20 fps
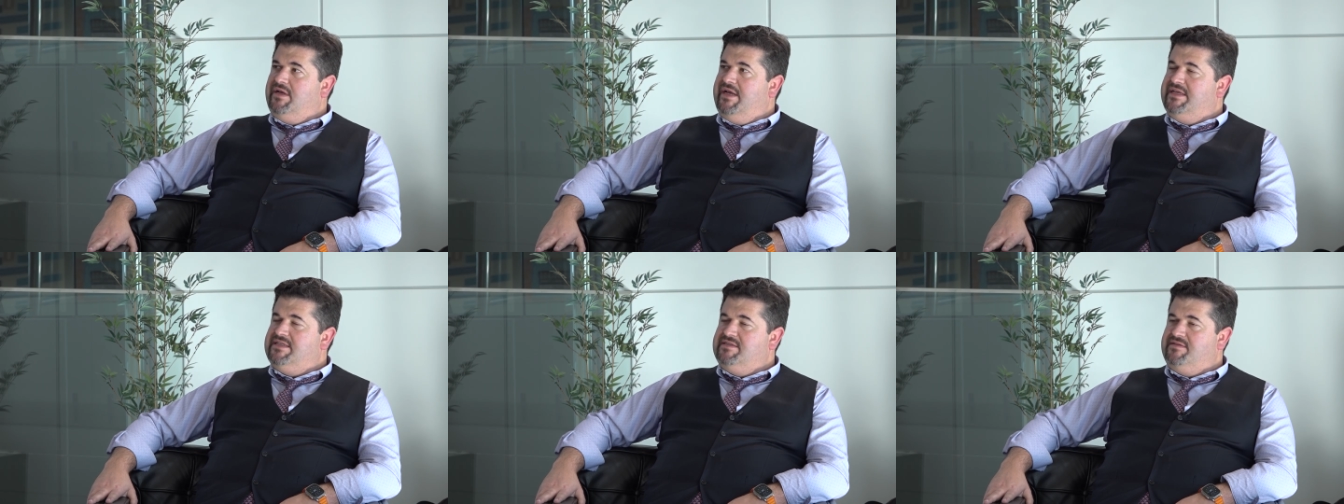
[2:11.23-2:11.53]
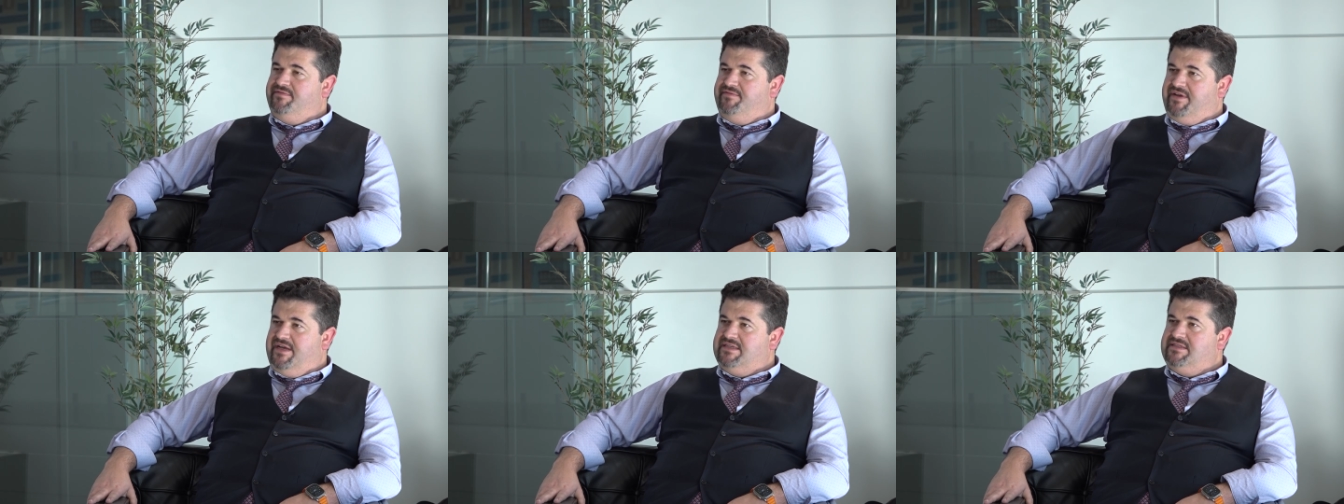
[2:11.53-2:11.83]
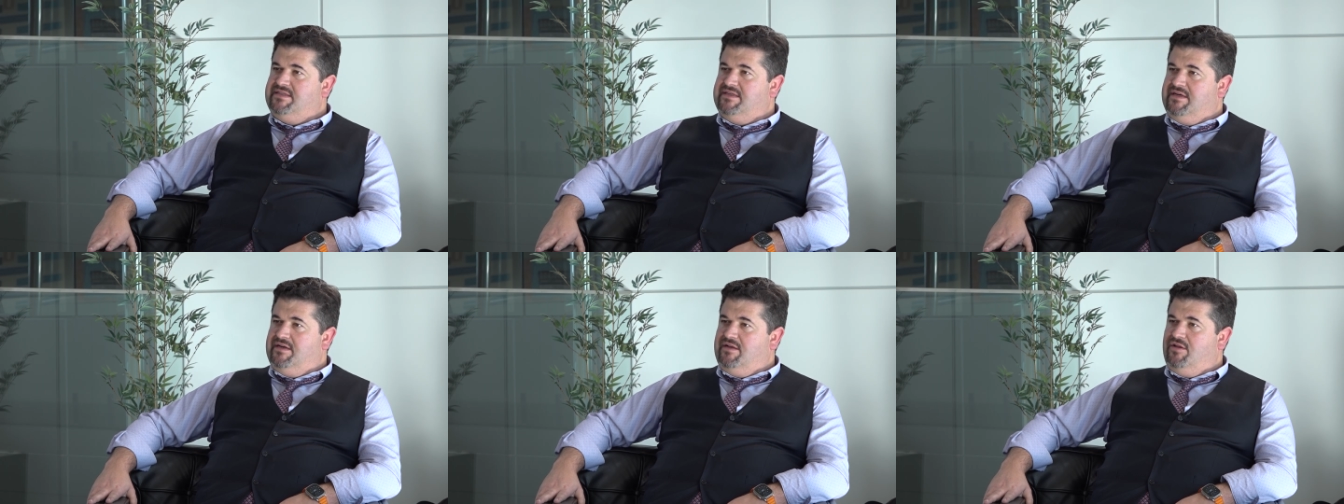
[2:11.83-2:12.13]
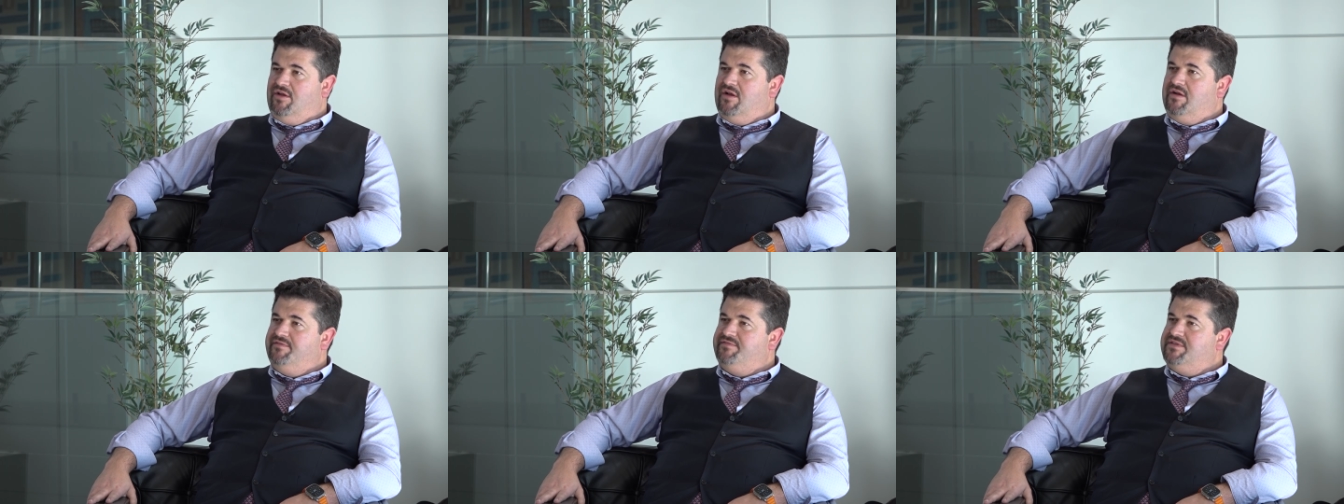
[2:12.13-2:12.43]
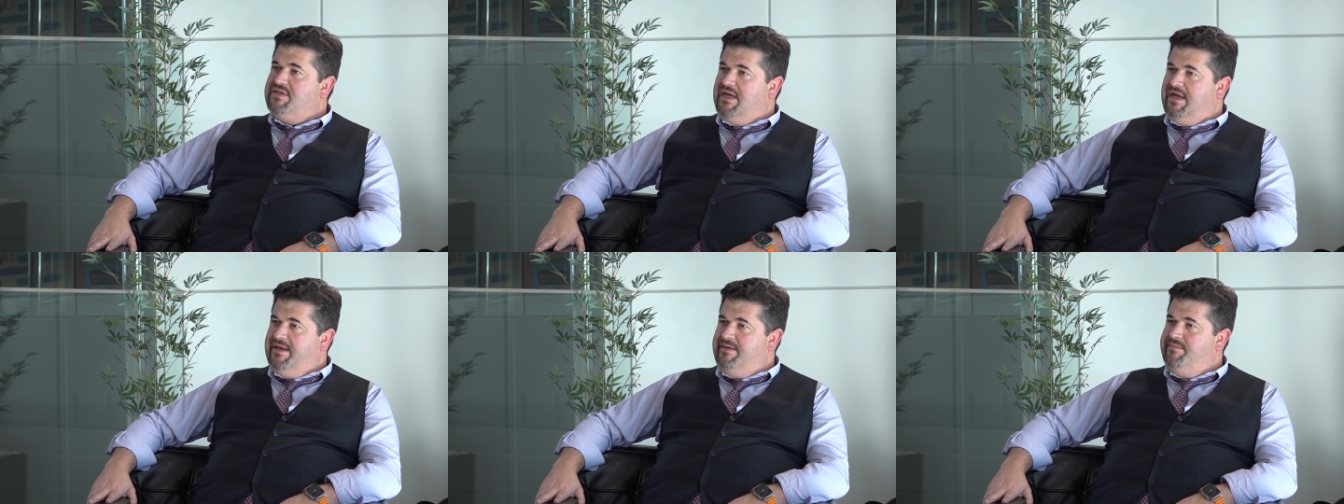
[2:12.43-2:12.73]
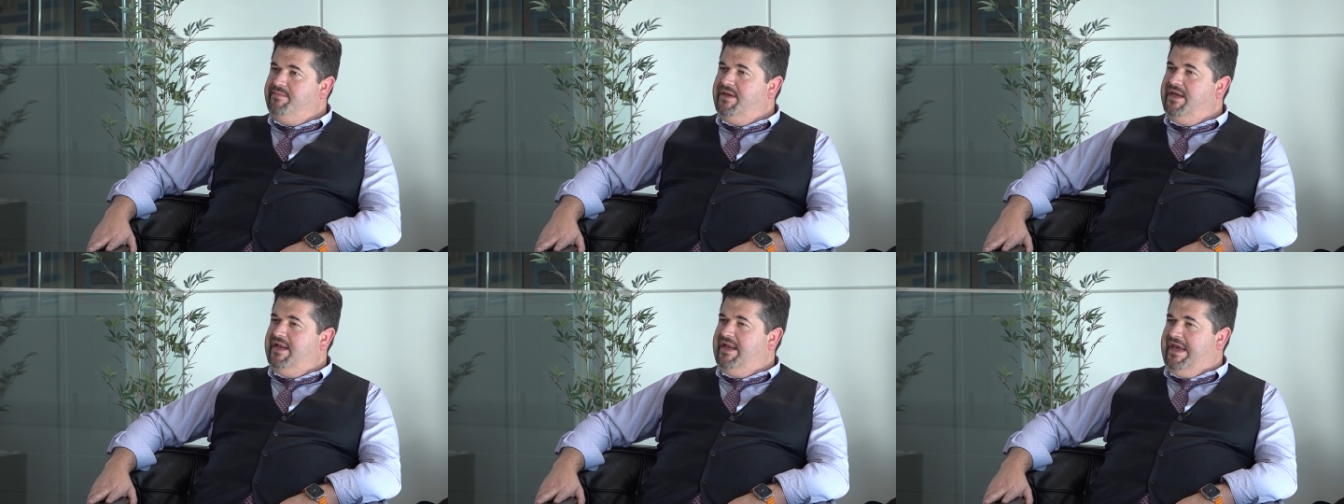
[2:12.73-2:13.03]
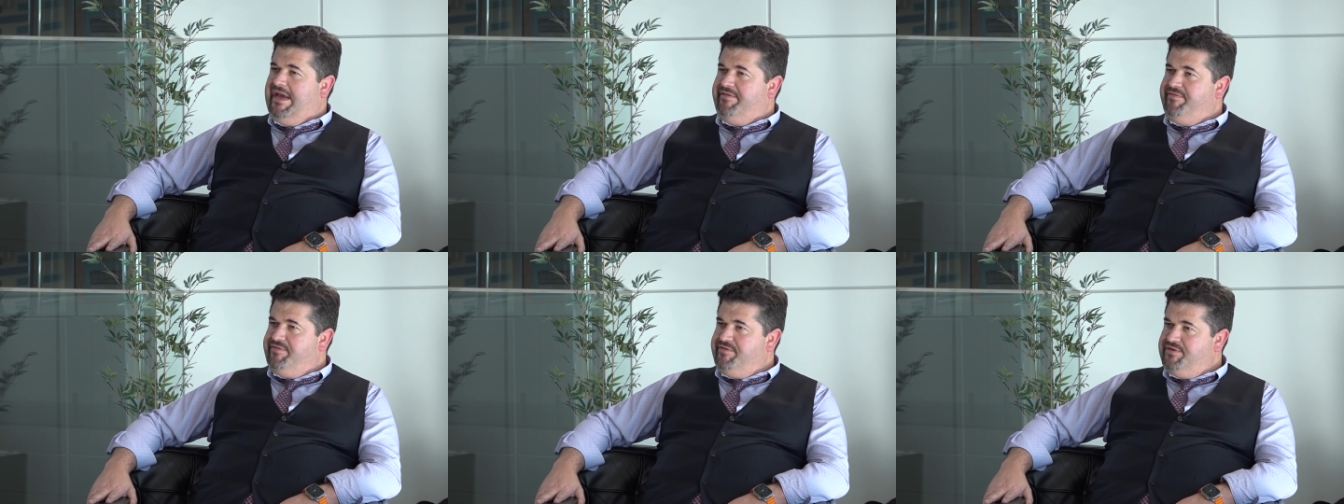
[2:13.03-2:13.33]
has invested a lot of time and
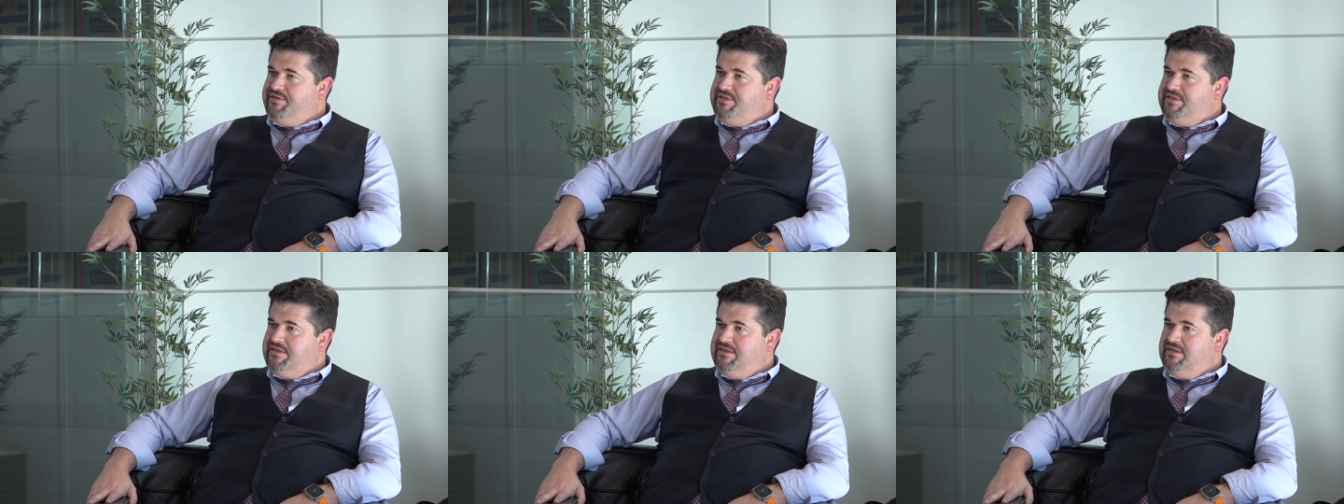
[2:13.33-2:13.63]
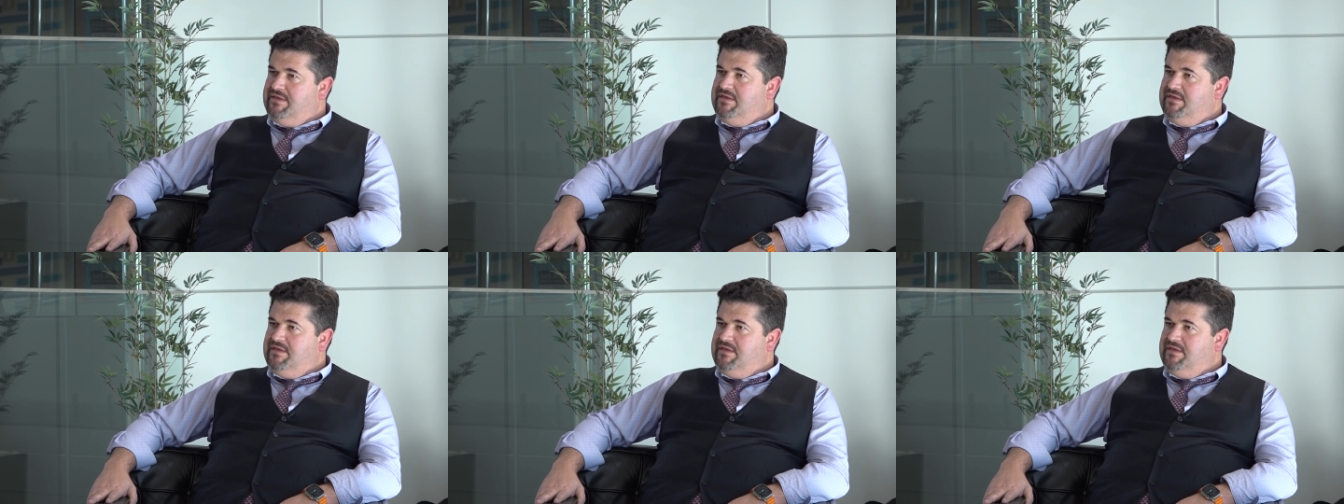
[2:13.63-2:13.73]
effort